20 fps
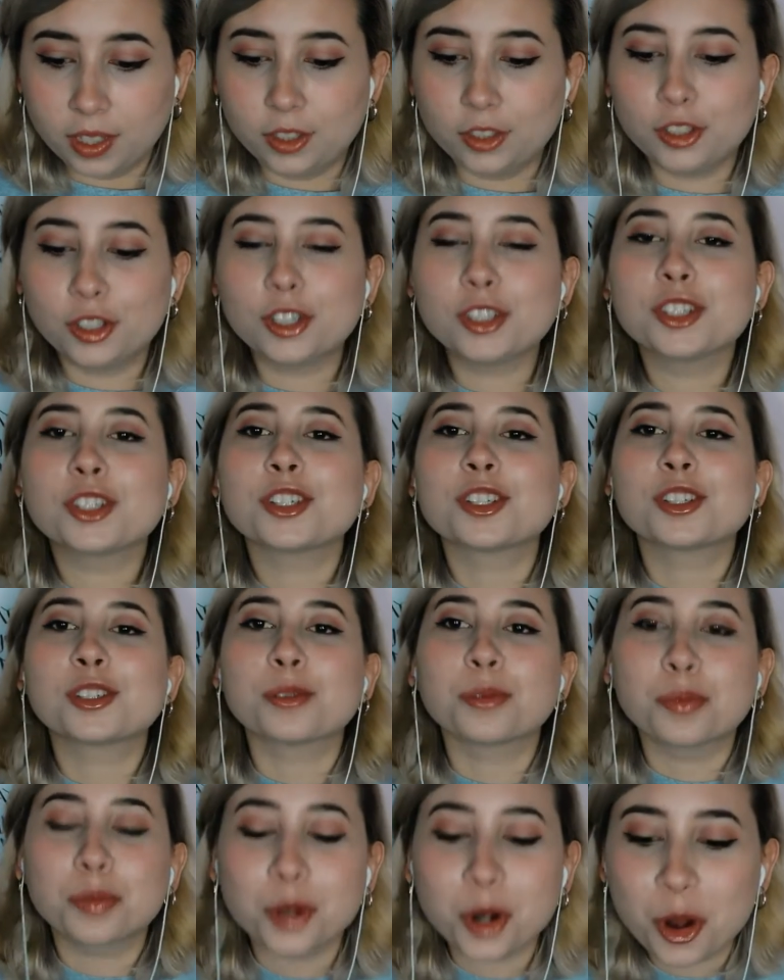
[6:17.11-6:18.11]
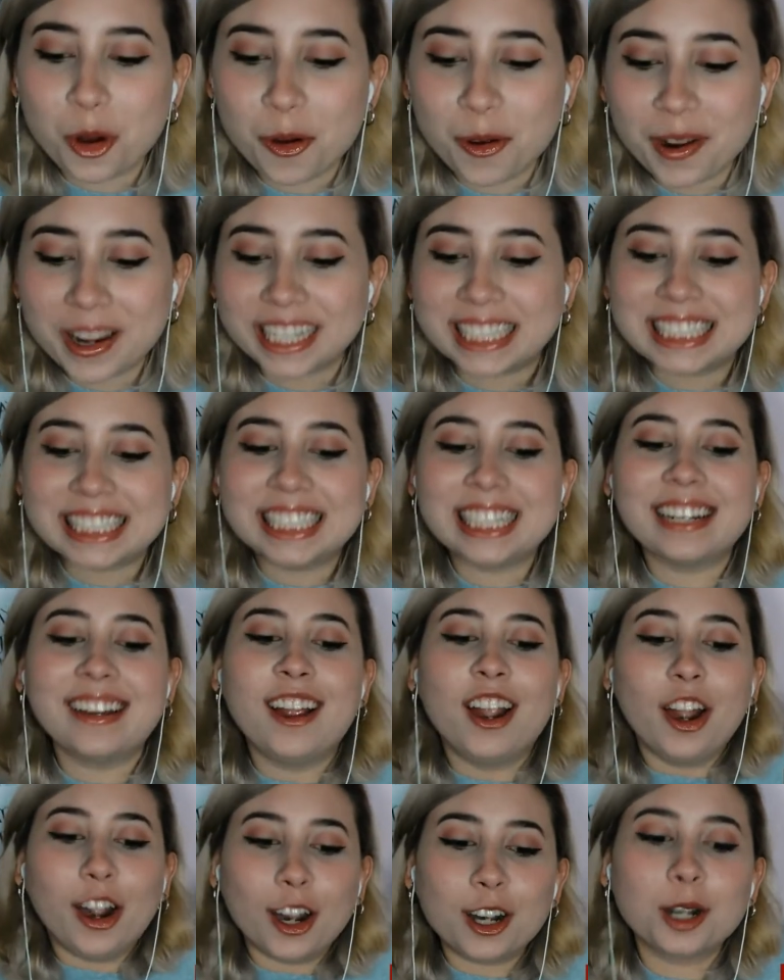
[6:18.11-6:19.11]
You just ruined
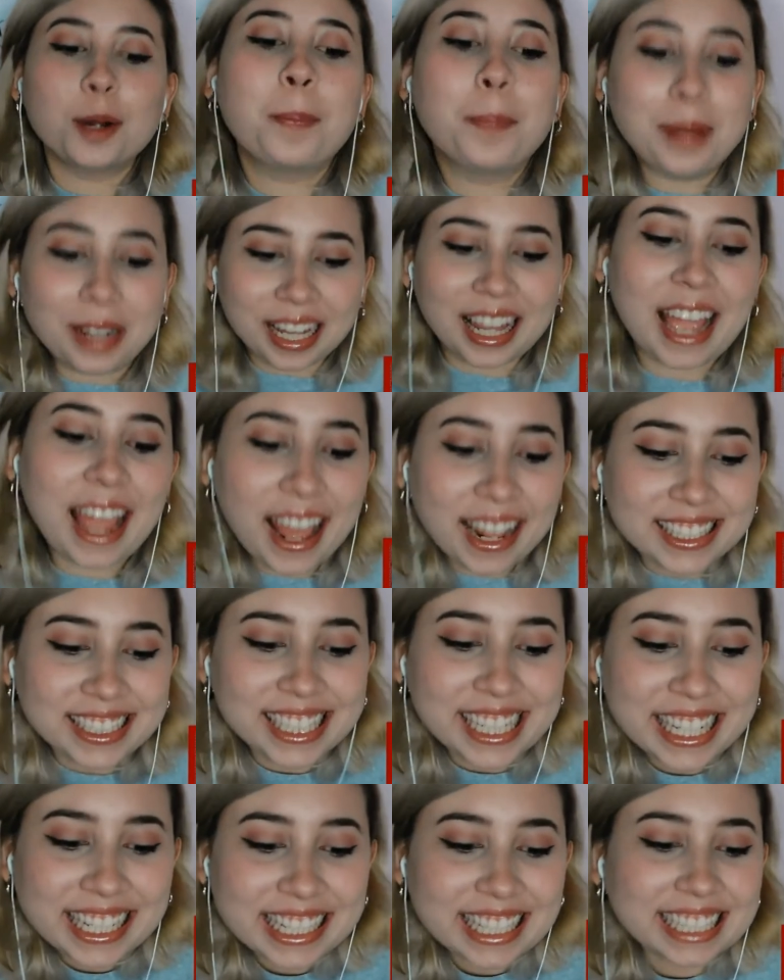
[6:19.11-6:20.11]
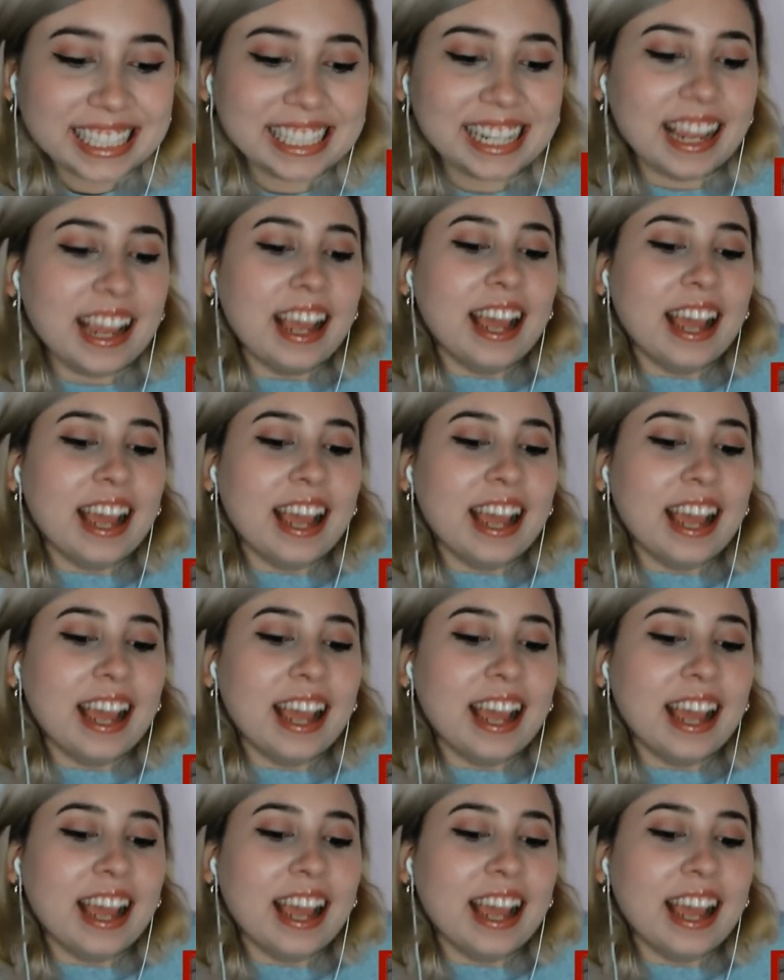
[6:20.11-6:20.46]
her plan, Negan.